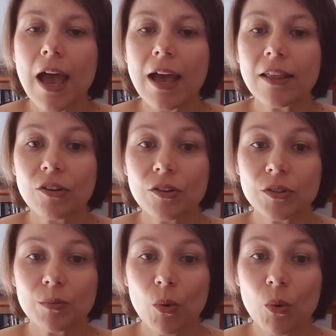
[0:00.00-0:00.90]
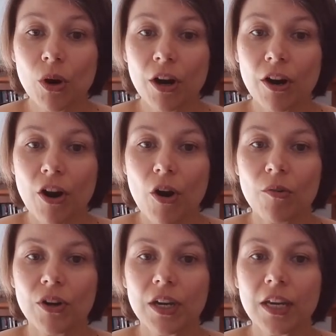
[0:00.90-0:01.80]
and there's more
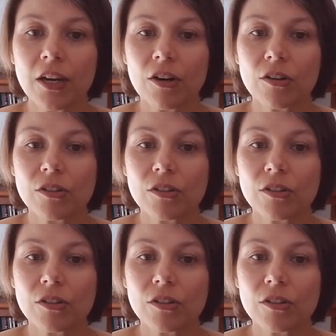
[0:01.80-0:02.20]
over here.